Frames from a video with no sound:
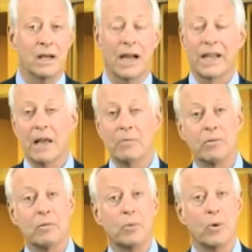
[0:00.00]
I came from
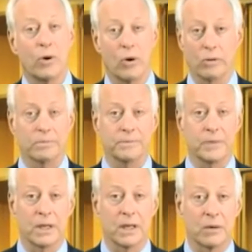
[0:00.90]
a poor home.
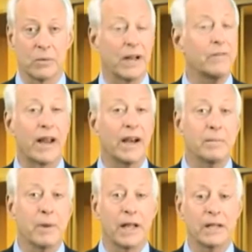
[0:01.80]
We never had any
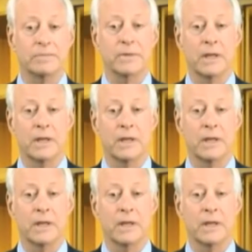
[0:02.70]
money.